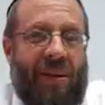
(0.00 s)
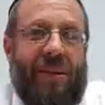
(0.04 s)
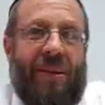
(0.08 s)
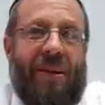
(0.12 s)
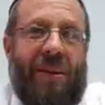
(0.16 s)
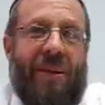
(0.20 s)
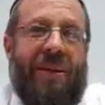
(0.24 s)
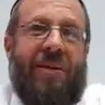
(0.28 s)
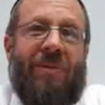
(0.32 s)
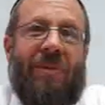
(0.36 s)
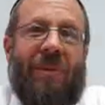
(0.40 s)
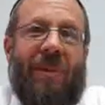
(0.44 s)

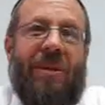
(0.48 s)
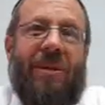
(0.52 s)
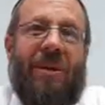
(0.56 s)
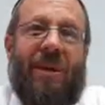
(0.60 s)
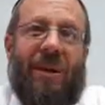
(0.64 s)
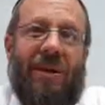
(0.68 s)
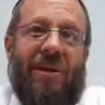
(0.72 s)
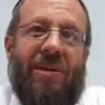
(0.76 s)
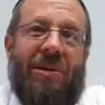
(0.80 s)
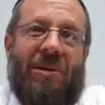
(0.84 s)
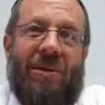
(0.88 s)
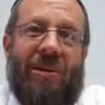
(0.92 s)
is really
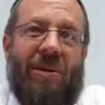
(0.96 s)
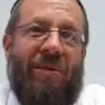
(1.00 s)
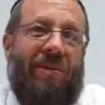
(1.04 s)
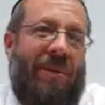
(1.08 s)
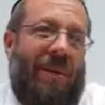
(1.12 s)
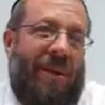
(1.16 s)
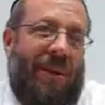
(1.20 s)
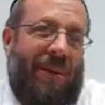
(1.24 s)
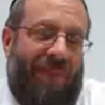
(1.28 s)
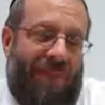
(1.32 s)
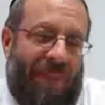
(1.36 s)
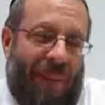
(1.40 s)
understood,
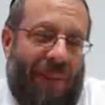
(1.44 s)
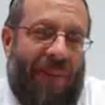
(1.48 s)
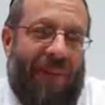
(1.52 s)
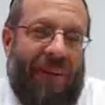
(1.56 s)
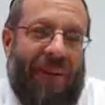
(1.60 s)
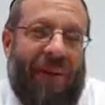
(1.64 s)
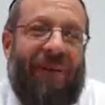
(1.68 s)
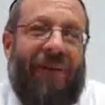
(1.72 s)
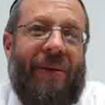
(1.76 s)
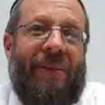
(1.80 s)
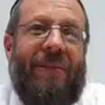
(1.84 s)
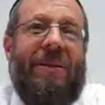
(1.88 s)
really, people
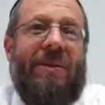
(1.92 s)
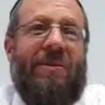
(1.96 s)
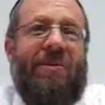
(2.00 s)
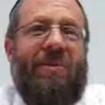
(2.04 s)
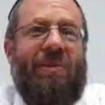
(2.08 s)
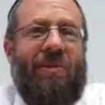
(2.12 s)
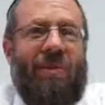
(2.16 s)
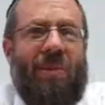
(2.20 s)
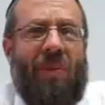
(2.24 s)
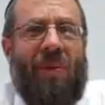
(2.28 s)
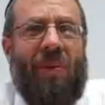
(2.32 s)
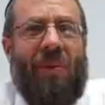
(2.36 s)
think of him as
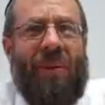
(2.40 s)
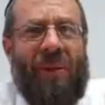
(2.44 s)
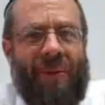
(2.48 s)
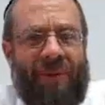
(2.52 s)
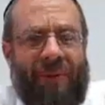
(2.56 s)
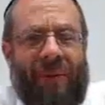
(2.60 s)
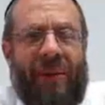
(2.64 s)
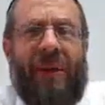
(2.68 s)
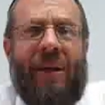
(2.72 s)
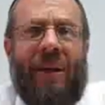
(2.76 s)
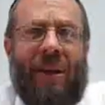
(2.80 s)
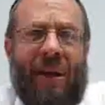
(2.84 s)
more
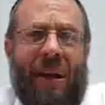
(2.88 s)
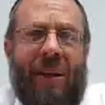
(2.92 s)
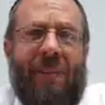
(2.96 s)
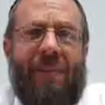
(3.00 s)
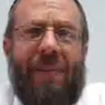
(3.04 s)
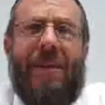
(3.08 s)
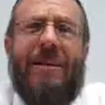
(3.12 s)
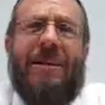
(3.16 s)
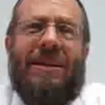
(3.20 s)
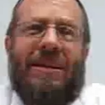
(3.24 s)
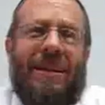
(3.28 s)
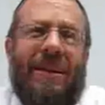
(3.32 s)
of a, a
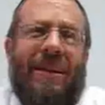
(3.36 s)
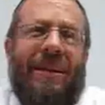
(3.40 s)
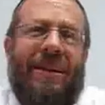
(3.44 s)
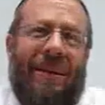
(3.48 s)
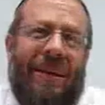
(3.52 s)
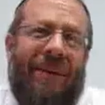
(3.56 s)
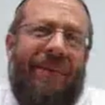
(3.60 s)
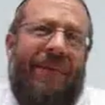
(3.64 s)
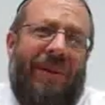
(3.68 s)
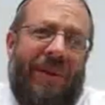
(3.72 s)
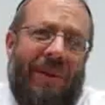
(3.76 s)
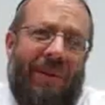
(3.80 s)
mystic,
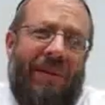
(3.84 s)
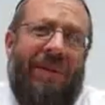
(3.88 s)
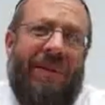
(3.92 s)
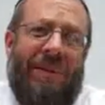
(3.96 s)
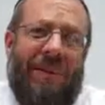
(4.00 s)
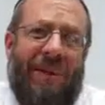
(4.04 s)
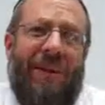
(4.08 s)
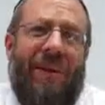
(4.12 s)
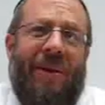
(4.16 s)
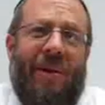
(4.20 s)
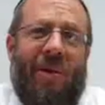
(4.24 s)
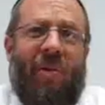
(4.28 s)
even though
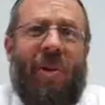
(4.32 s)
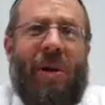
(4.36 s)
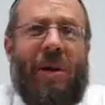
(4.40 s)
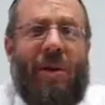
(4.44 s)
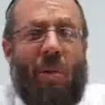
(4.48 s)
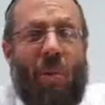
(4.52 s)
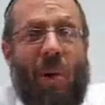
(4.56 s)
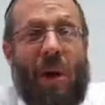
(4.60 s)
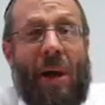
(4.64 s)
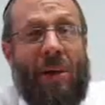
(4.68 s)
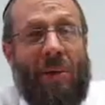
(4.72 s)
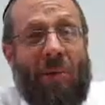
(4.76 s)
he's quite a
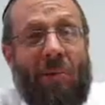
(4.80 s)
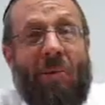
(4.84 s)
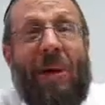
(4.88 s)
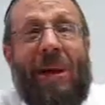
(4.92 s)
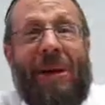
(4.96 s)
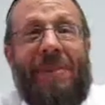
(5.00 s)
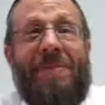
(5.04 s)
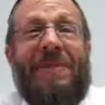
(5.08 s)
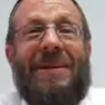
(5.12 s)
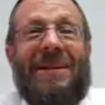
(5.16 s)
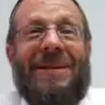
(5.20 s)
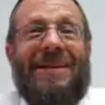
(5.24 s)
well
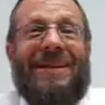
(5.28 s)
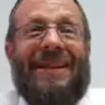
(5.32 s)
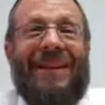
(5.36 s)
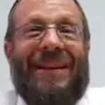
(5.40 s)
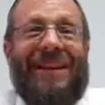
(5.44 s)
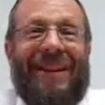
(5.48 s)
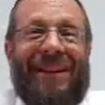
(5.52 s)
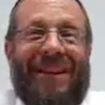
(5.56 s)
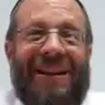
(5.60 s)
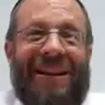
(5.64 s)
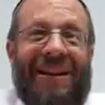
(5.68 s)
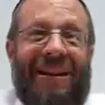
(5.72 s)
read
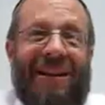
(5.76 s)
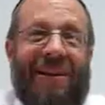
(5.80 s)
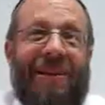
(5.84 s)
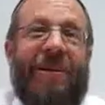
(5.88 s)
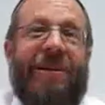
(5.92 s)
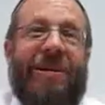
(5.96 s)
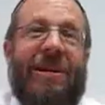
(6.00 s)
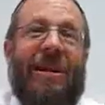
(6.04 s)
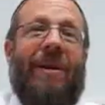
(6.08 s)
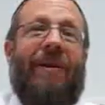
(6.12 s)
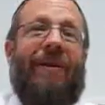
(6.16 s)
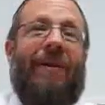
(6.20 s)
mystic.
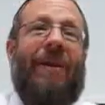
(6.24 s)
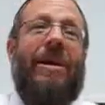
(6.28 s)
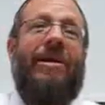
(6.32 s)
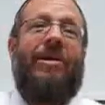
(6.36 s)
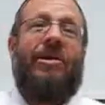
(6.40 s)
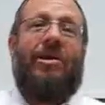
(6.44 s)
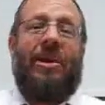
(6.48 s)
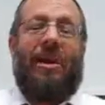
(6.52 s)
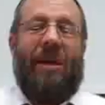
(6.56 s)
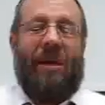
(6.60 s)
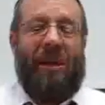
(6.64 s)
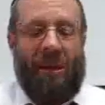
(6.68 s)
Rabbi
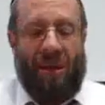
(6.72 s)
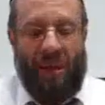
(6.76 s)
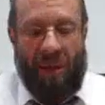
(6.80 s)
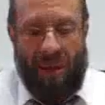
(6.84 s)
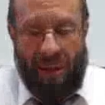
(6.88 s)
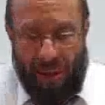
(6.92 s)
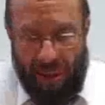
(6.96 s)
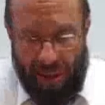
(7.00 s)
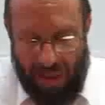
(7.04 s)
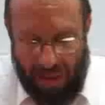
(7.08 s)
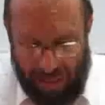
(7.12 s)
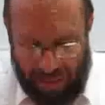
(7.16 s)
Soloveitchik,
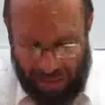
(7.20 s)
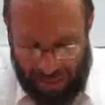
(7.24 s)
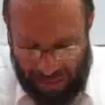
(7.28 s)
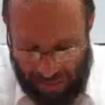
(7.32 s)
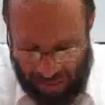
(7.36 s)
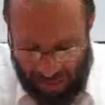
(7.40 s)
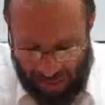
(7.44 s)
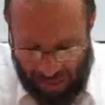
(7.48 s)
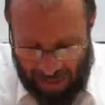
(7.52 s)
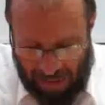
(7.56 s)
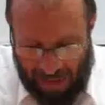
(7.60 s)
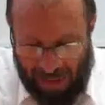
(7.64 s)

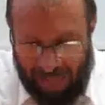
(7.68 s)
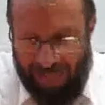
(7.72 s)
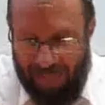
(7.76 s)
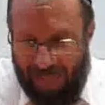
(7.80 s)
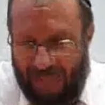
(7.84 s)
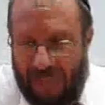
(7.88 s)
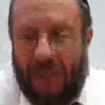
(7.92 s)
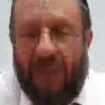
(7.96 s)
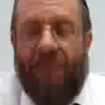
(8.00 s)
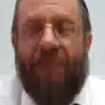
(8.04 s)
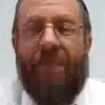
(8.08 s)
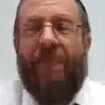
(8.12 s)
the, um,
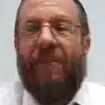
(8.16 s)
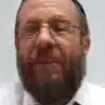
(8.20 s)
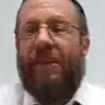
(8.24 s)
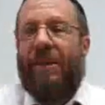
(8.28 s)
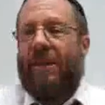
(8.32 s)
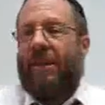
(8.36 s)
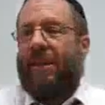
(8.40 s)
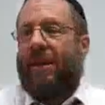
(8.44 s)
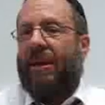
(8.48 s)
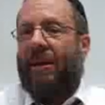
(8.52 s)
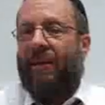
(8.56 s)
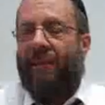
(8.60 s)
the,
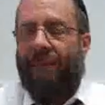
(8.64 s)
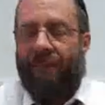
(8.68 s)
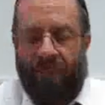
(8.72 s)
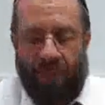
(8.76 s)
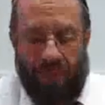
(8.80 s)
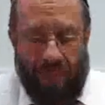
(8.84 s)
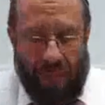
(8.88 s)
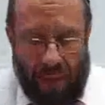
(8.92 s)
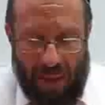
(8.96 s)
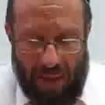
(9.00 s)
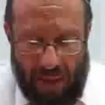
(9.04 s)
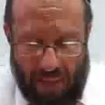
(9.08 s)
the, um,
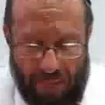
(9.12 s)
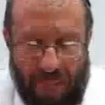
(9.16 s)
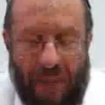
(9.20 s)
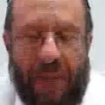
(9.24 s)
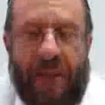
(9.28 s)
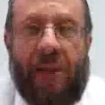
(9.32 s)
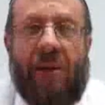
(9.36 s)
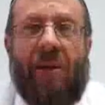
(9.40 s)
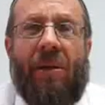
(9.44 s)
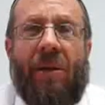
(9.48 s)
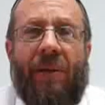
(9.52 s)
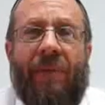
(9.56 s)
the
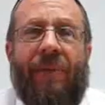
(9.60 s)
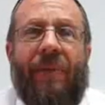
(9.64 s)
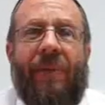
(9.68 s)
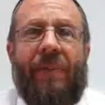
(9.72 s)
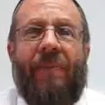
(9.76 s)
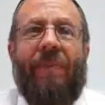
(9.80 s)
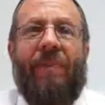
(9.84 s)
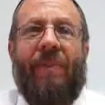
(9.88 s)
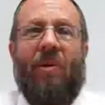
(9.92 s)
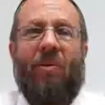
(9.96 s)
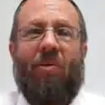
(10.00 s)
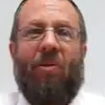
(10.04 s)
pinnacle of
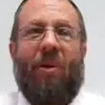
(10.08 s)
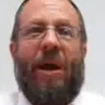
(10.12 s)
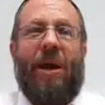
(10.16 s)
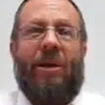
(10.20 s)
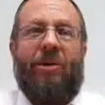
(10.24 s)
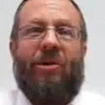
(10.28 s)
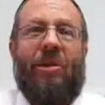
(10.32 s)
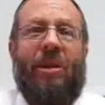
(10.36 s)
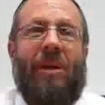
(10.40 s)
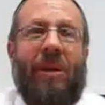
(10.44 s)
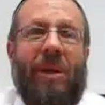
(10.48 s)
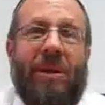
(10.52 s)

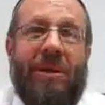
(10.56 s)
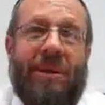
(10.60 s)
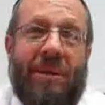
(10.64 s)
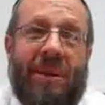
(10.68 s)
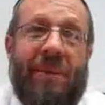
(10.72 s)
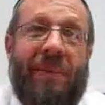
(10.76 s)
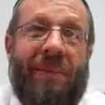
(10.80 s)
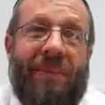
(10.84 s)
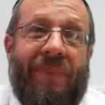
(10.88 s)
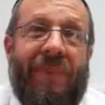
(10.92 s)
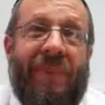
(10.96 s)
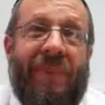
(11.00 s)
rationalism,